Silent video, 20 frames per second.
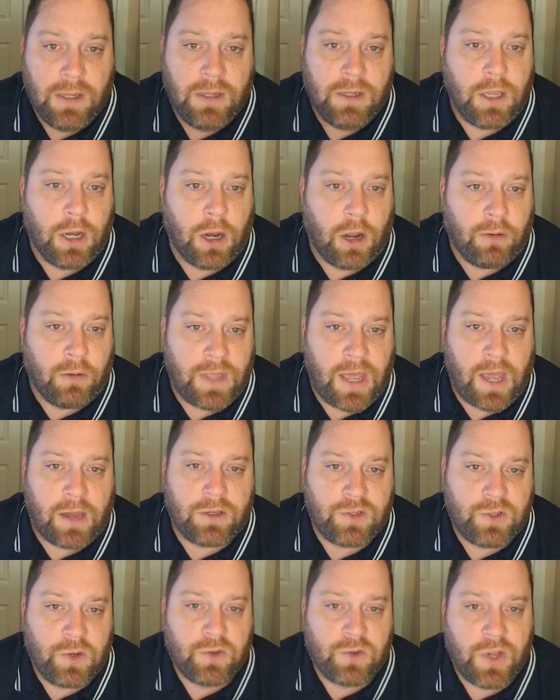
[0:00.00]

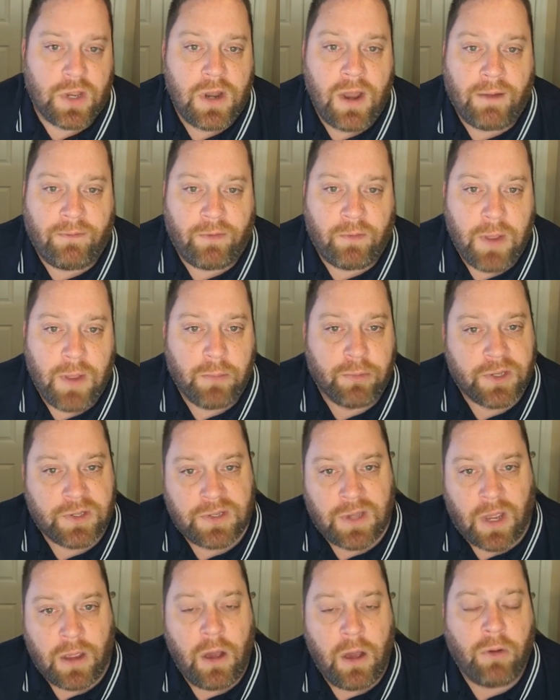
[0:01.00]
That's usually enough for people to
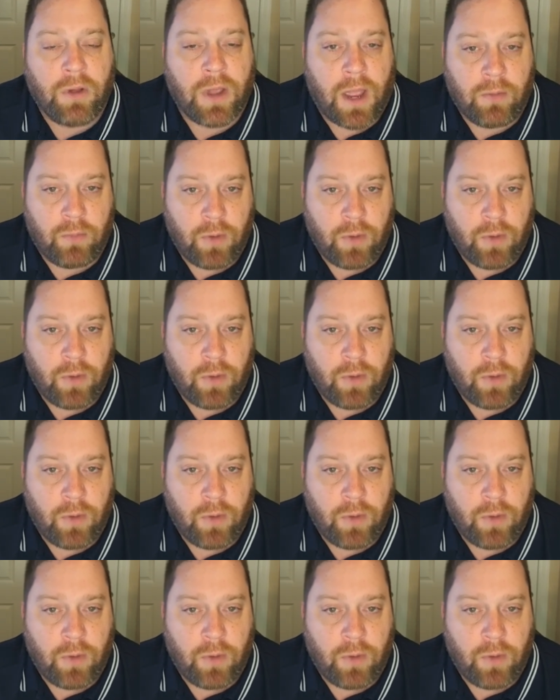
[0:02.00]
say, okay,